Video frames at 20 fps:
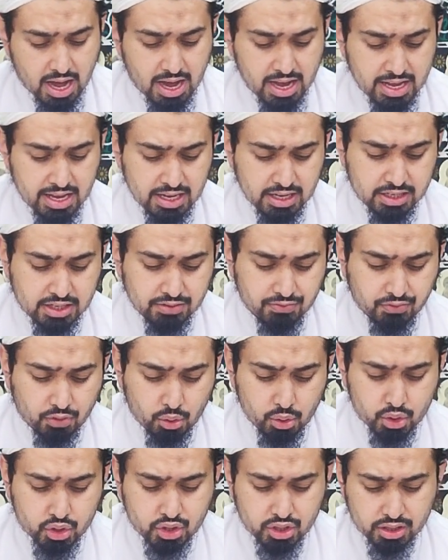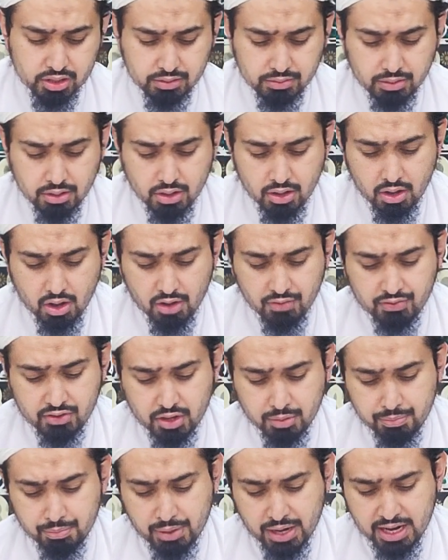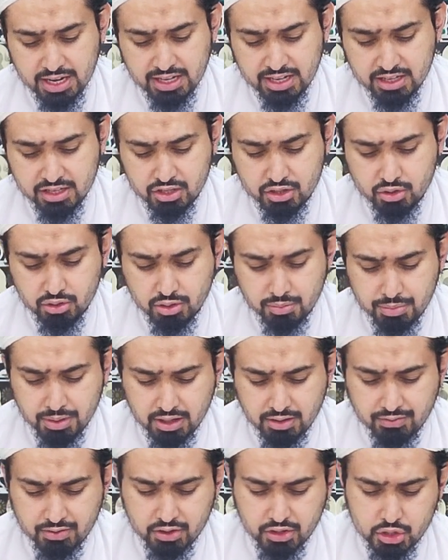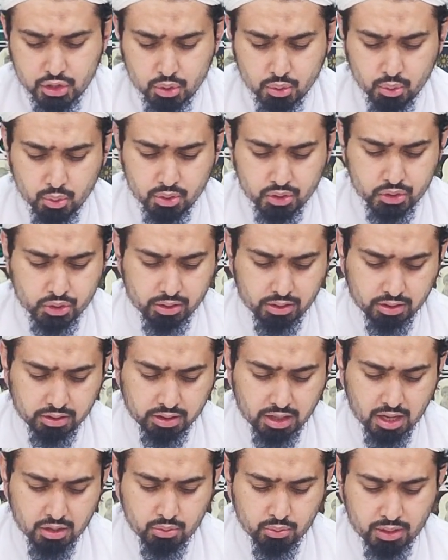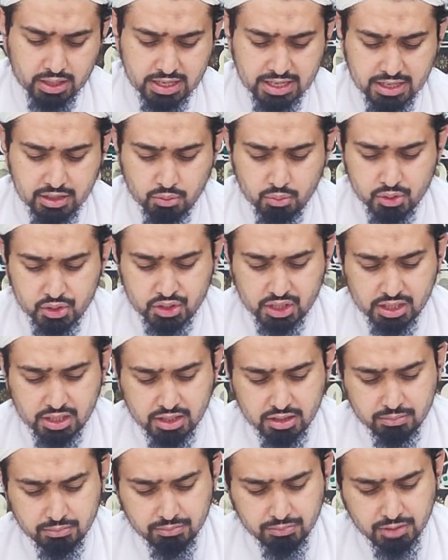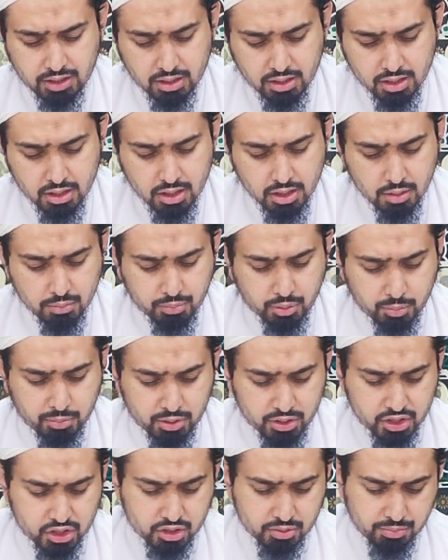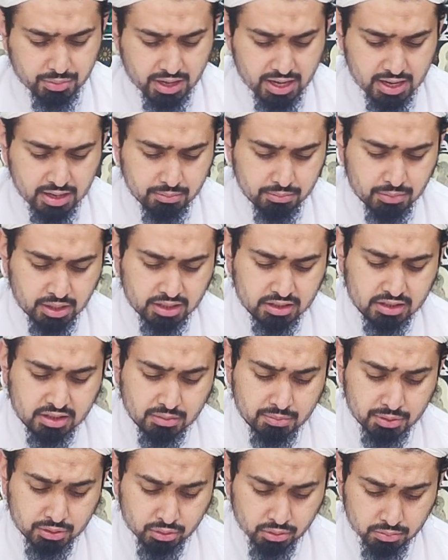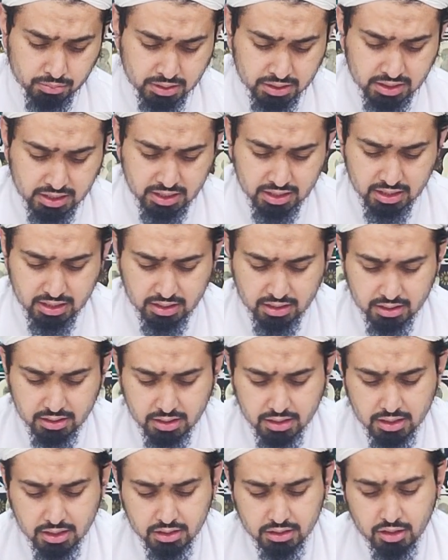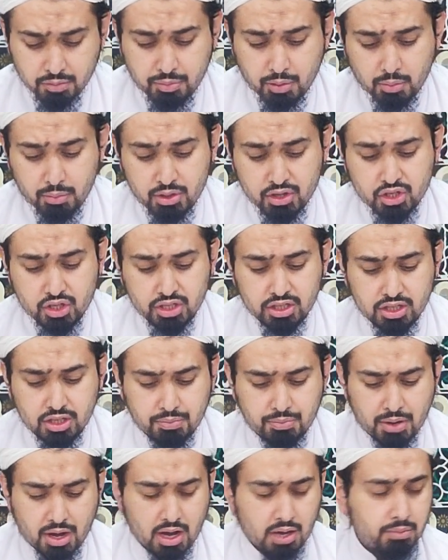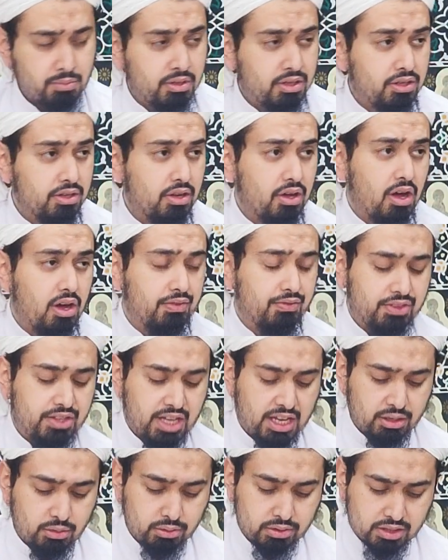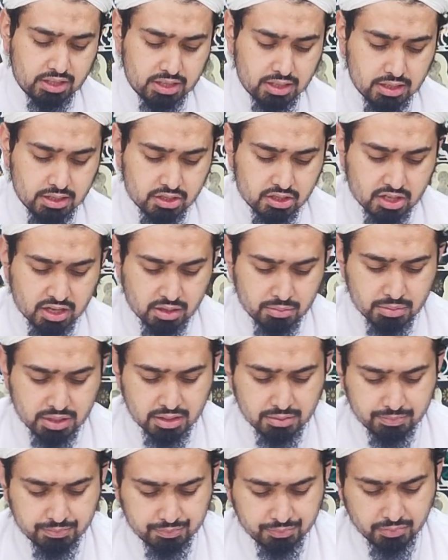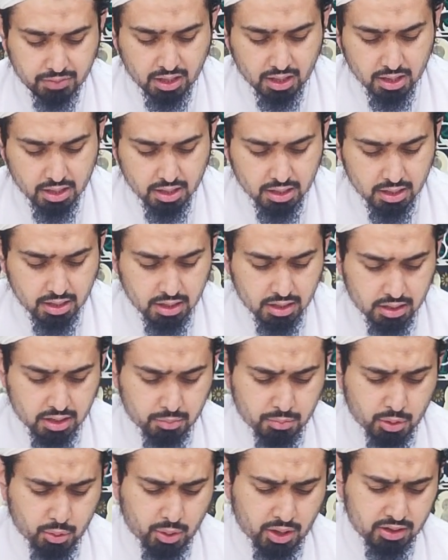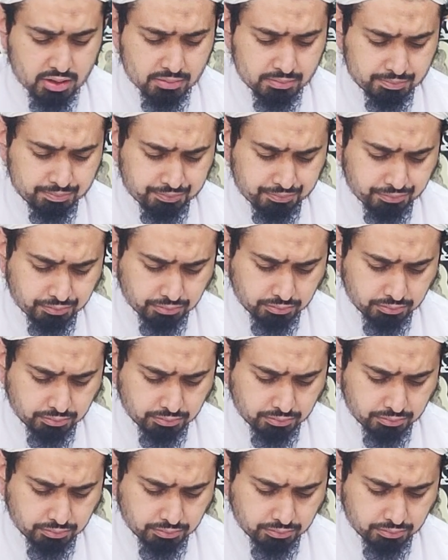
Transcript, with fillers: i.e., devotion of companions to the beloved Rasul sallallahu alaihi wasallam, published by Maktabatul Madina, the publishing department of Dawat Islami. Number one,